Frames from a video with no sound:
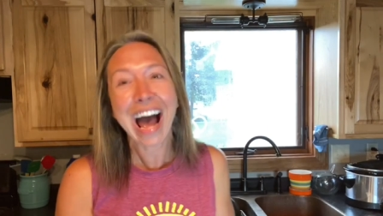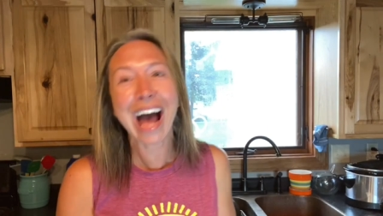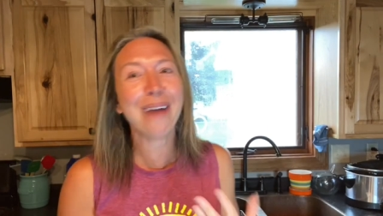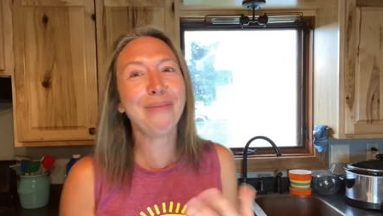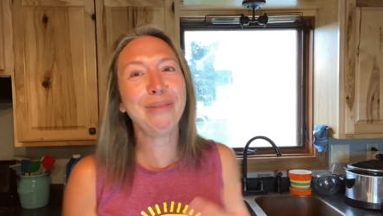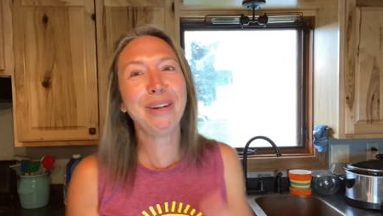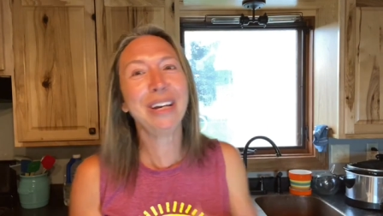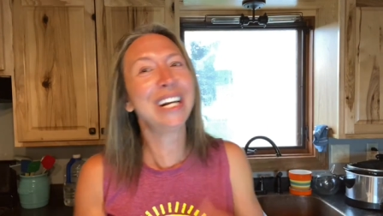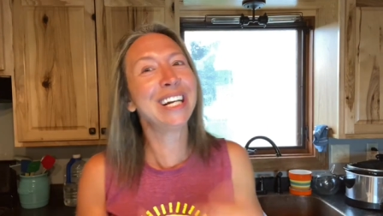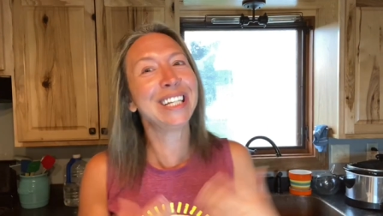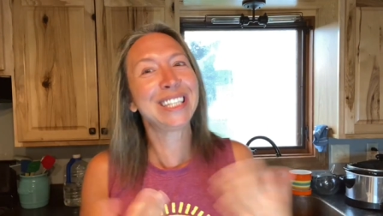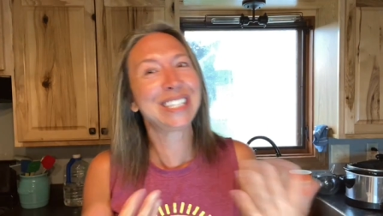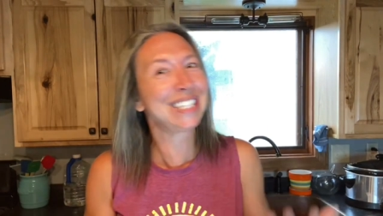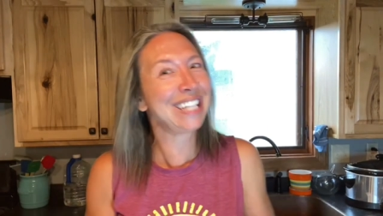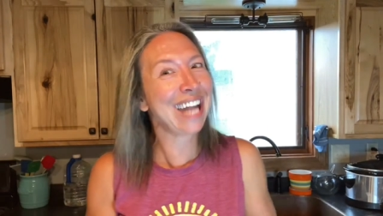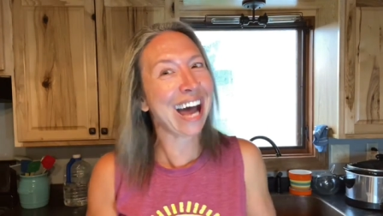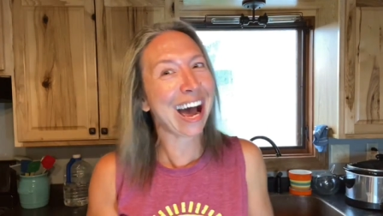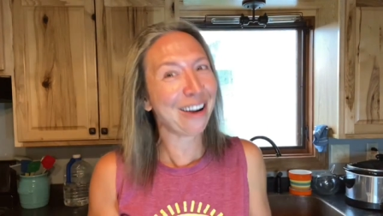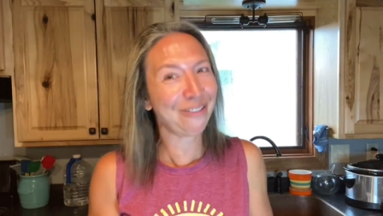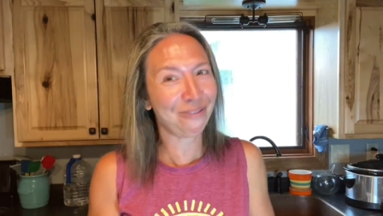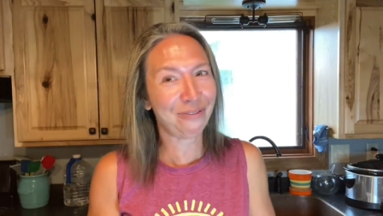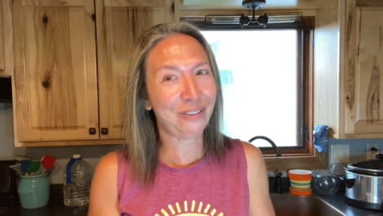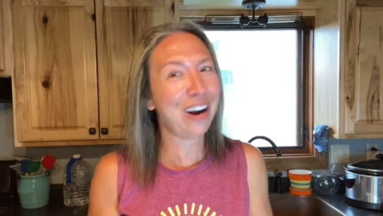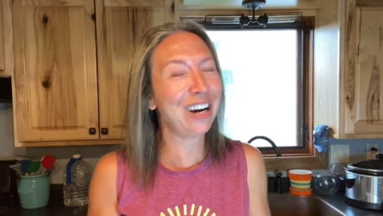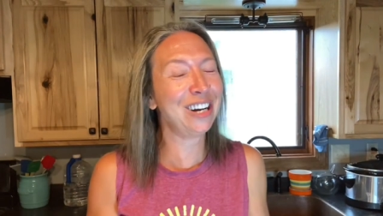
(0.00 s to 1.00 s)
mean, it's
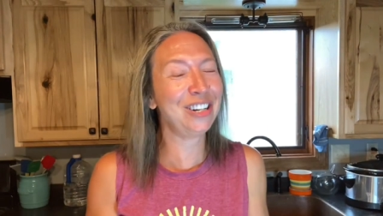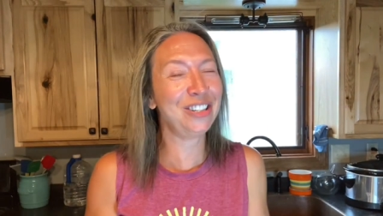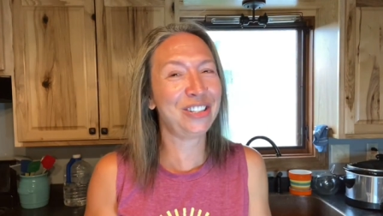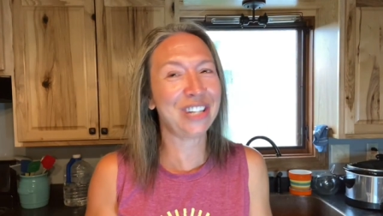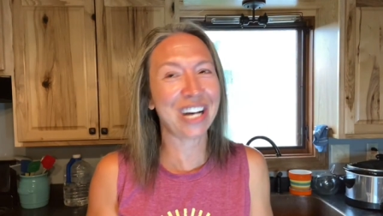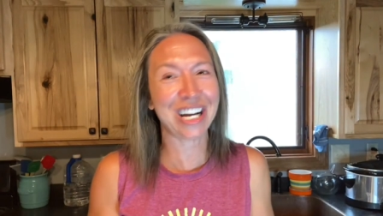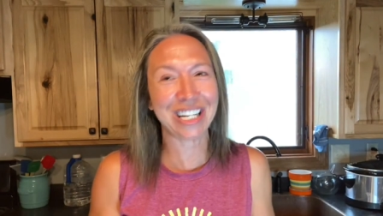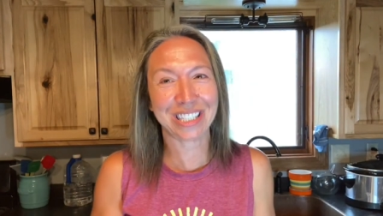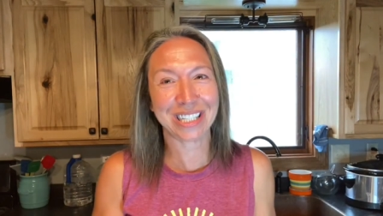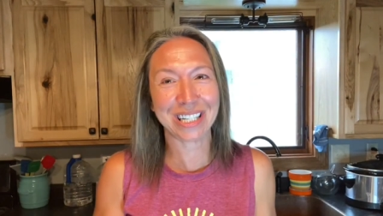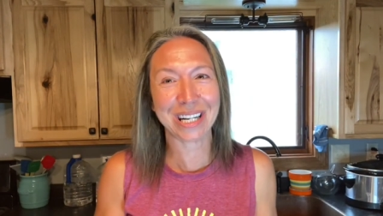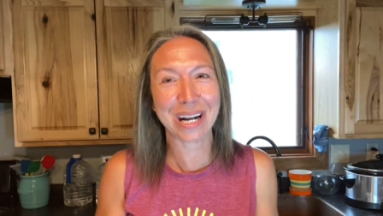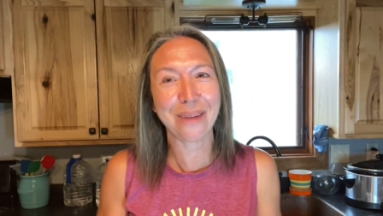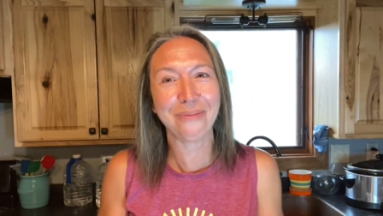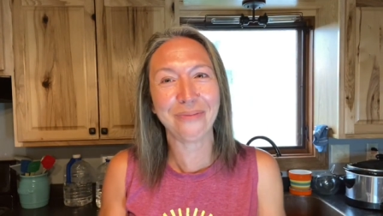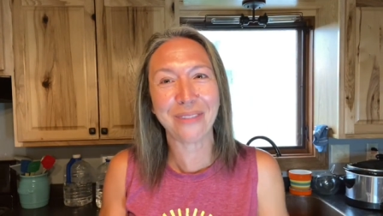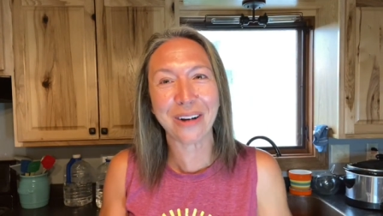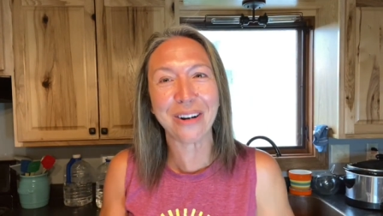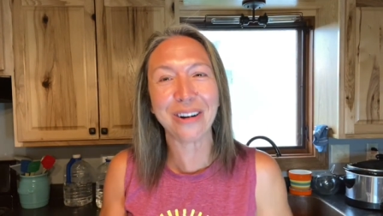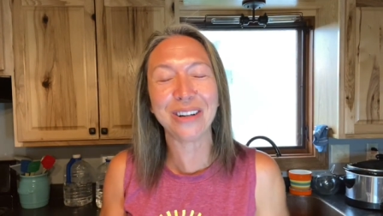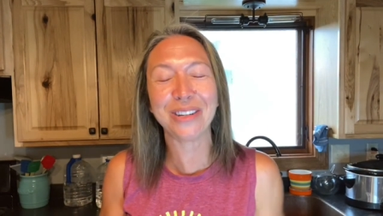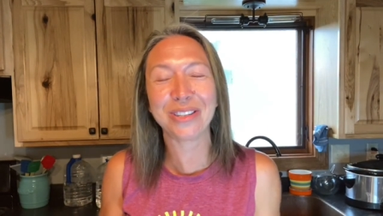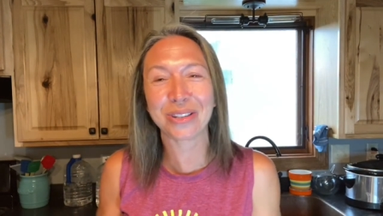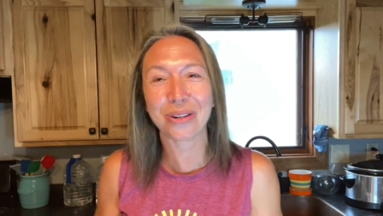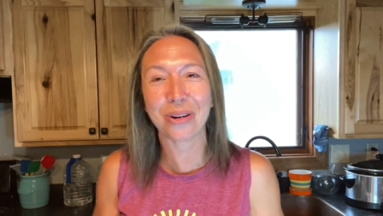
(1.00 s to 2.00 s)
not funny, Jason. I'm
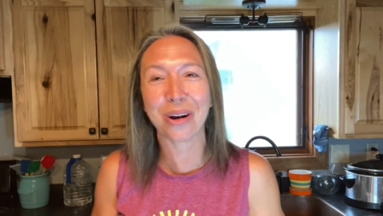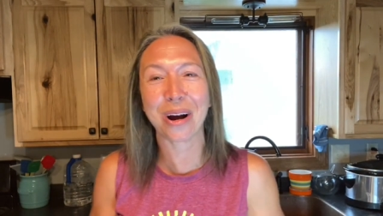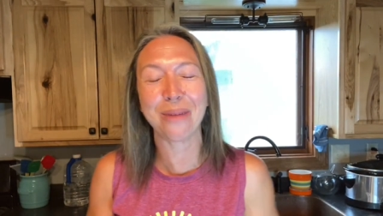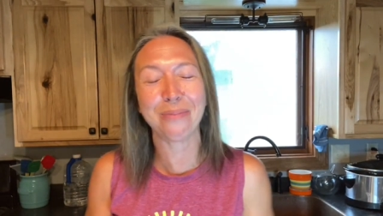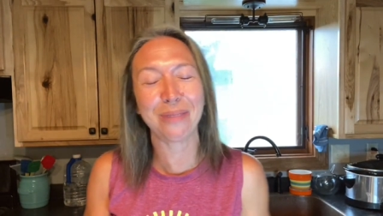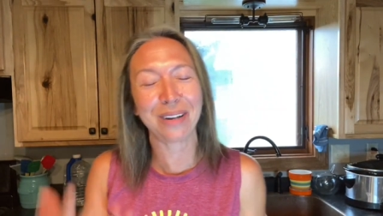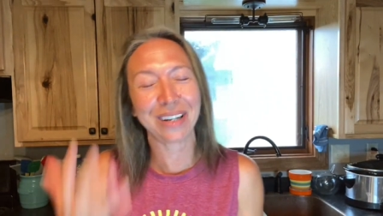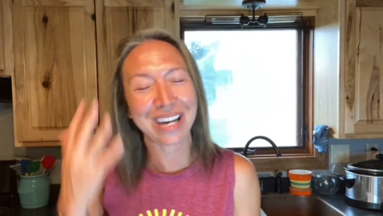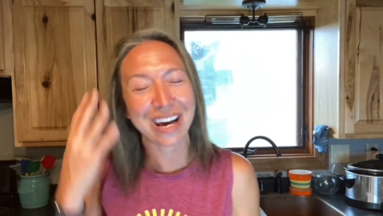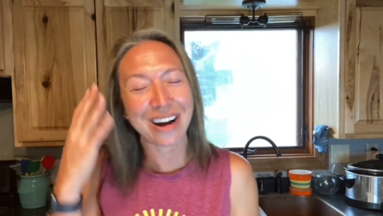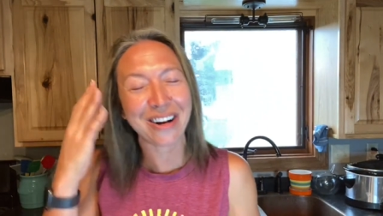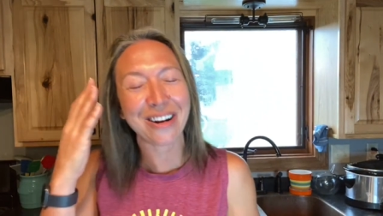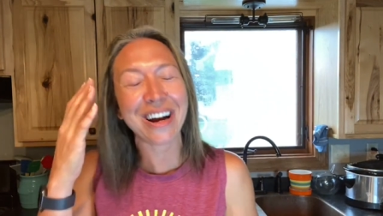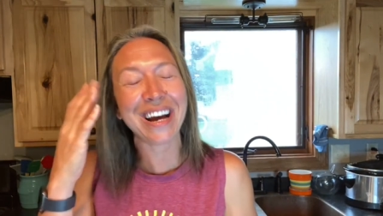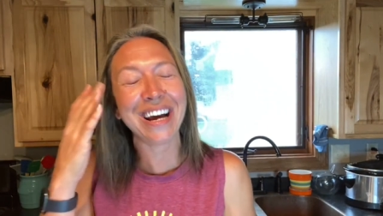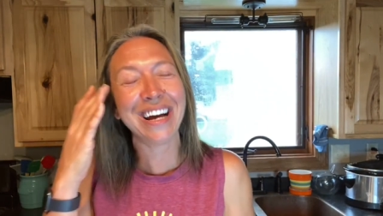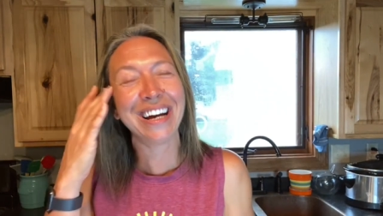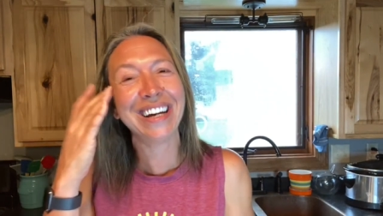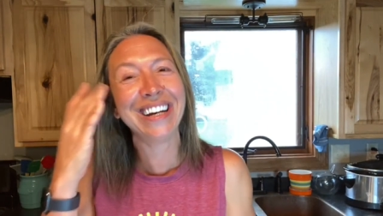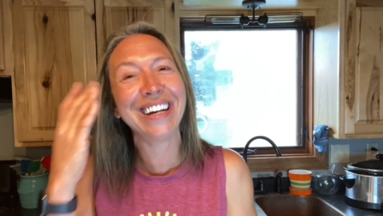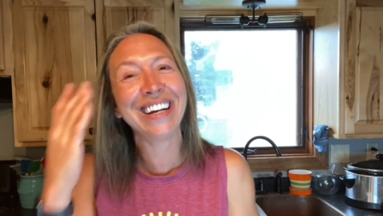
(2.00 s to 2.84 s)
very sorry, but Carrie,